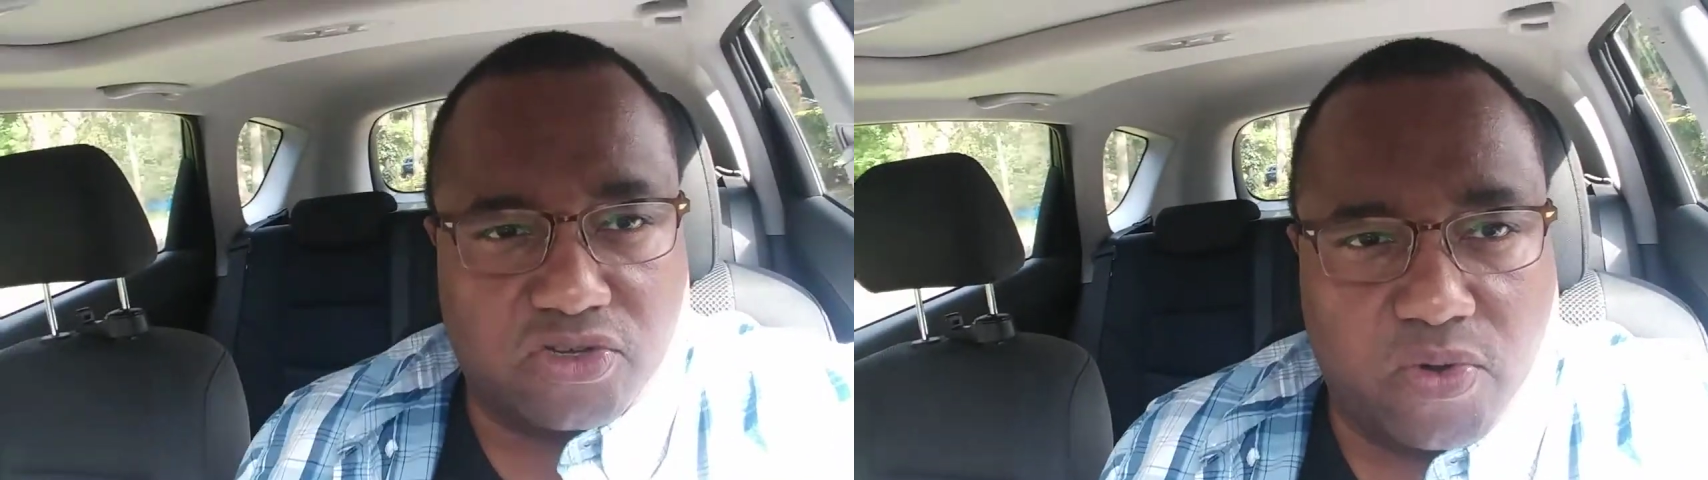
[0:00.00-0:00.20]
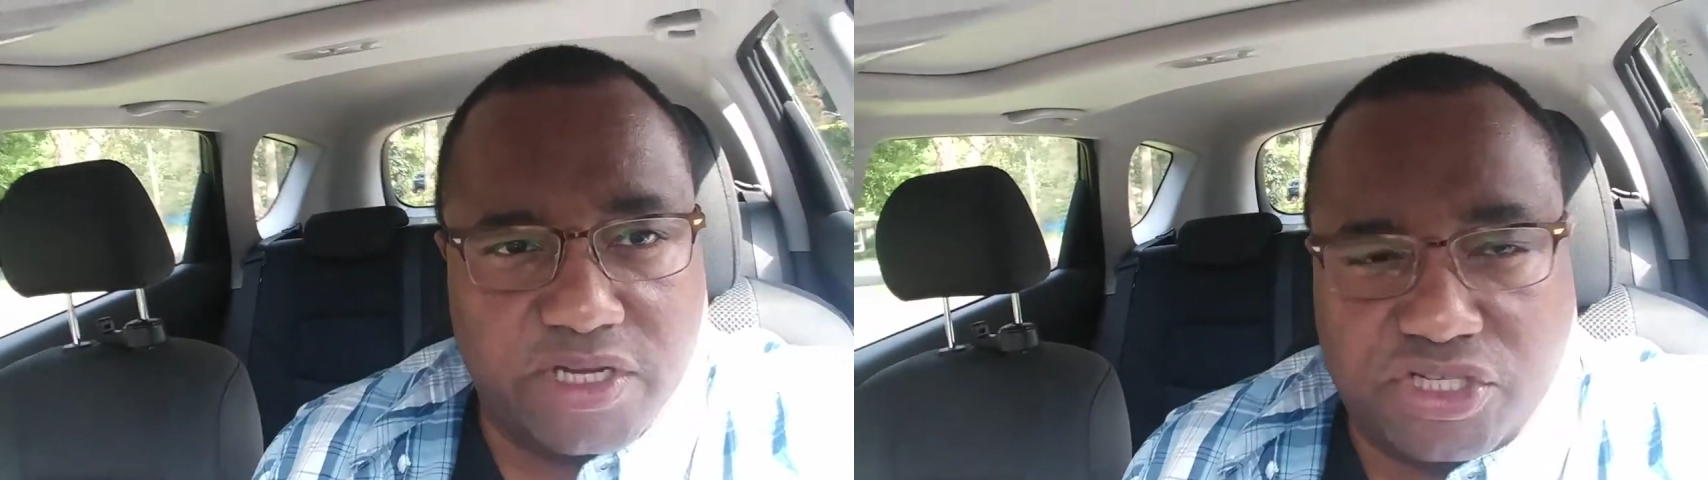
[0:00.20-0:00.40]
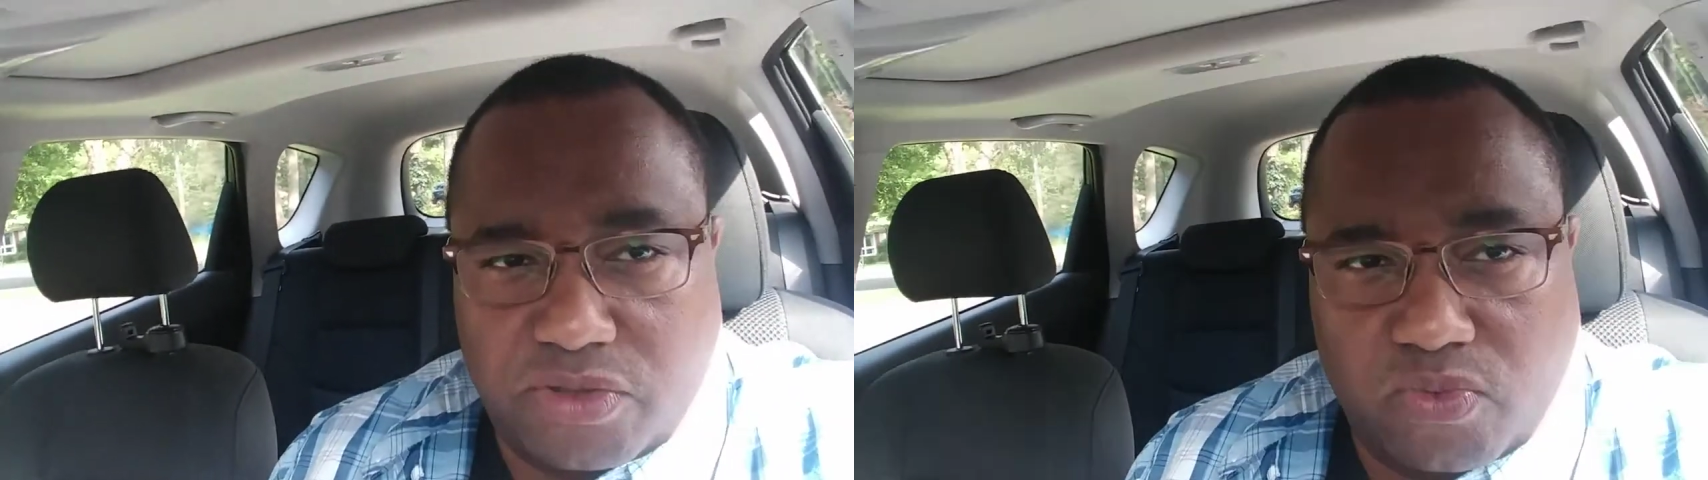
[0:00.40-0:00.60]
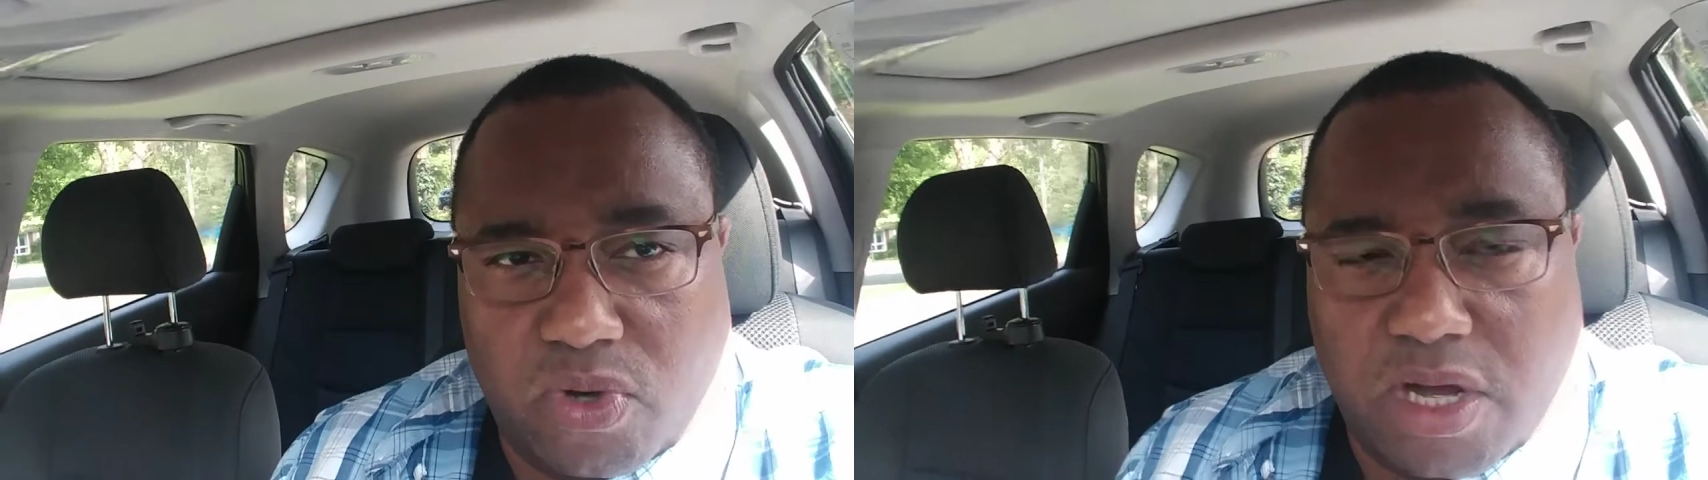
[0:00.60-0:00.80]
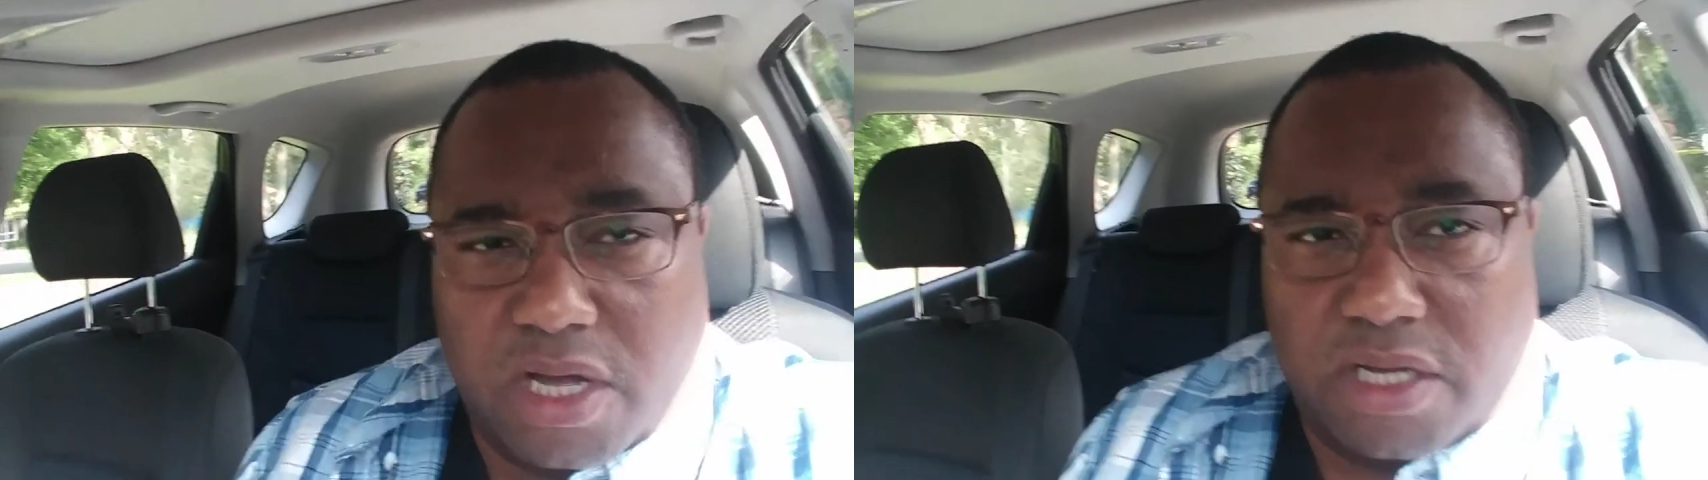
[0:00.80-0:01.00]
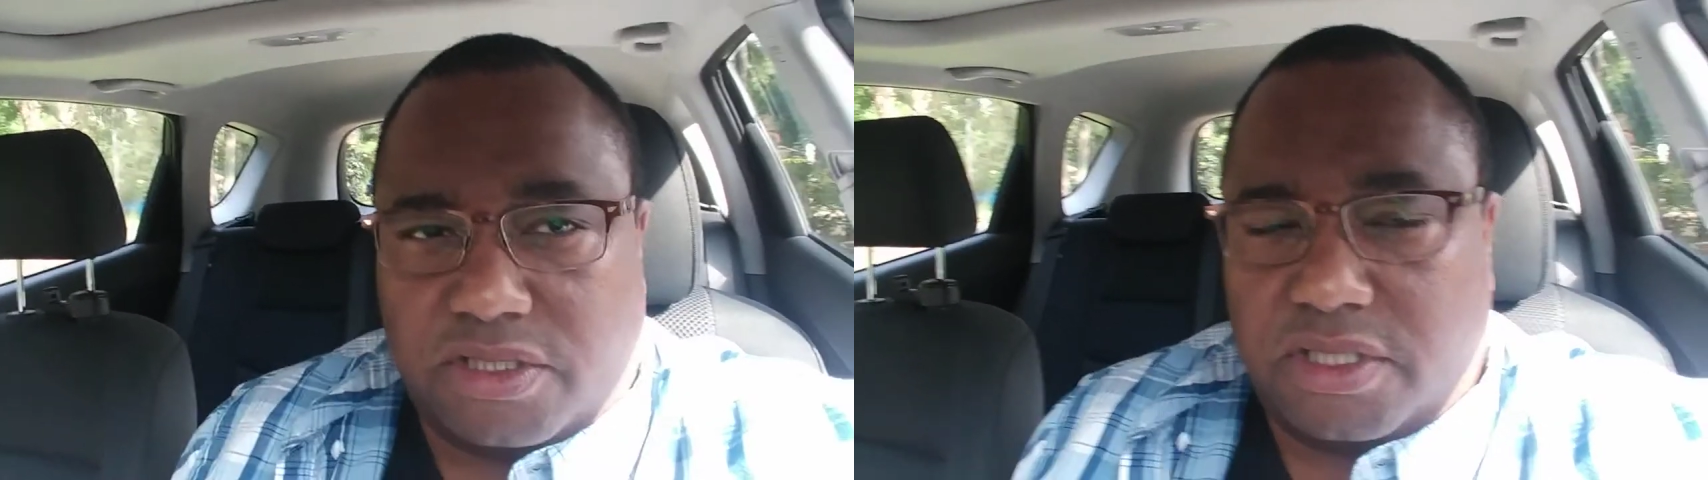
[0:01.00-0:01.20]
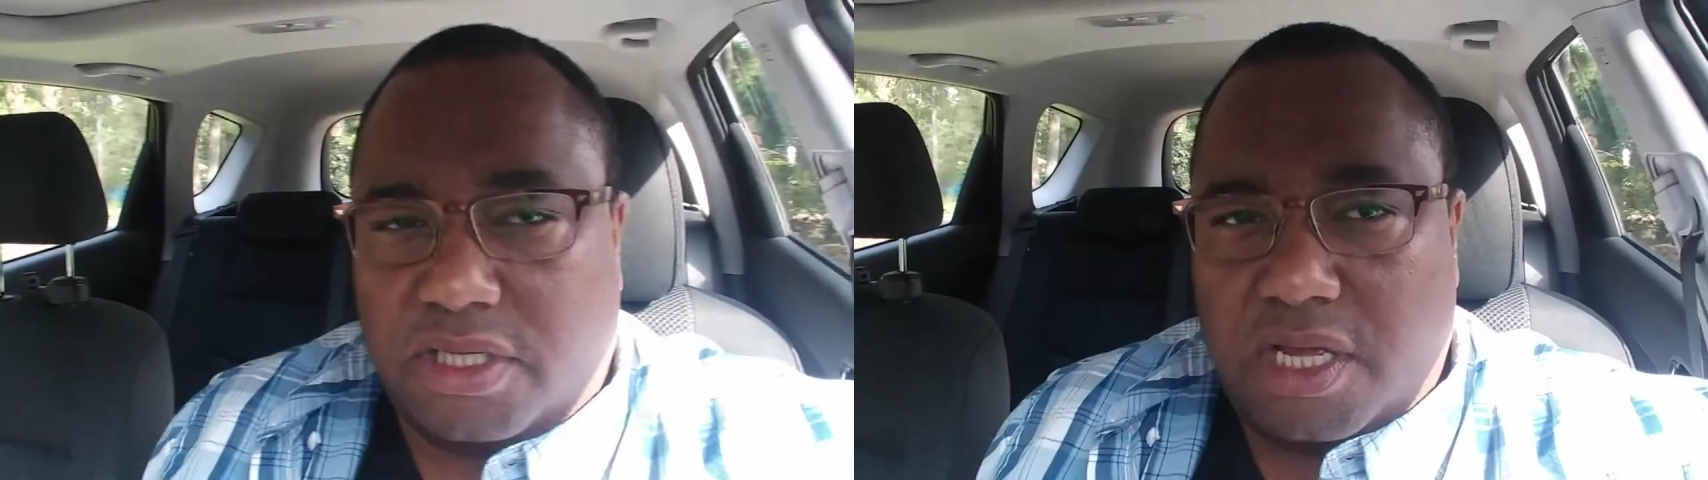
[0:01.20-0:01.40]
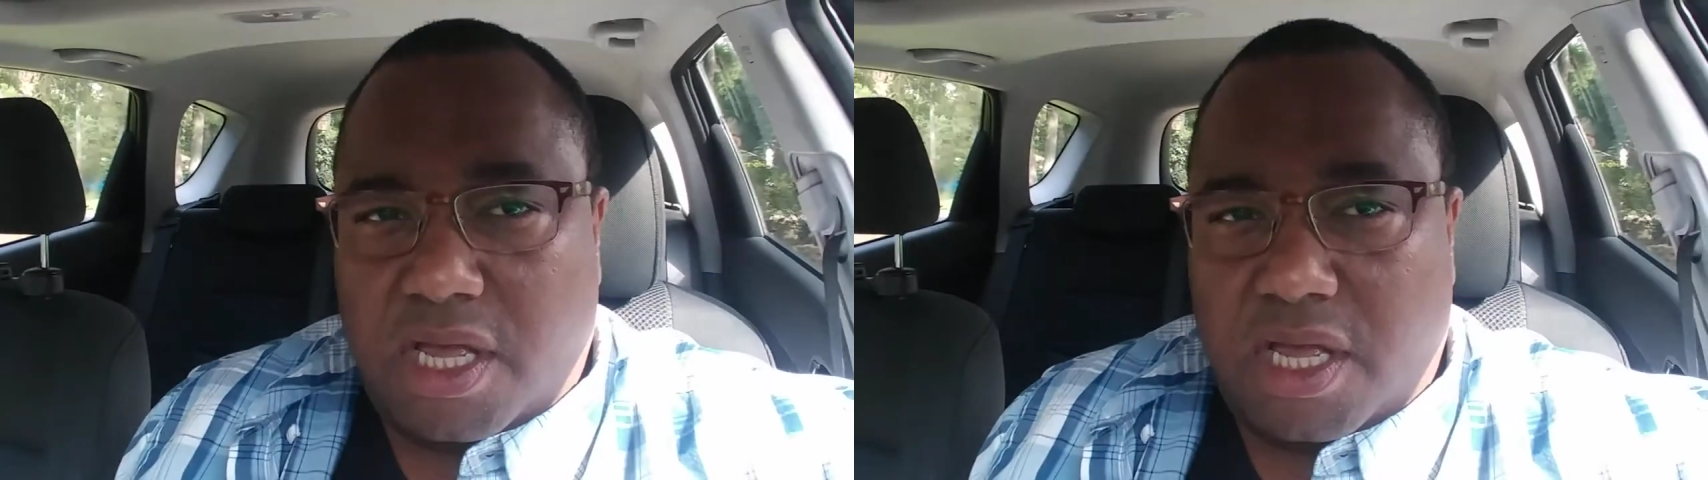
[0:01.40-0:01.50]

question was